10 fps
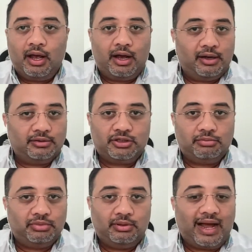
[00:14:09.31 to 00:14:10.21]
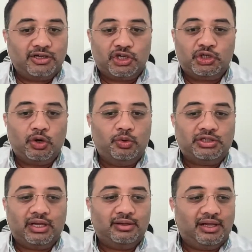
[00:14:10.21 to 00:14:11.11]
Uh, so that just shows
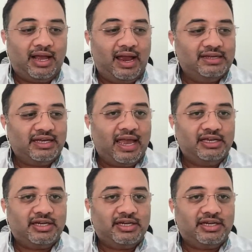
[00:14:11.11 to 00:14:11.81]
that there is a case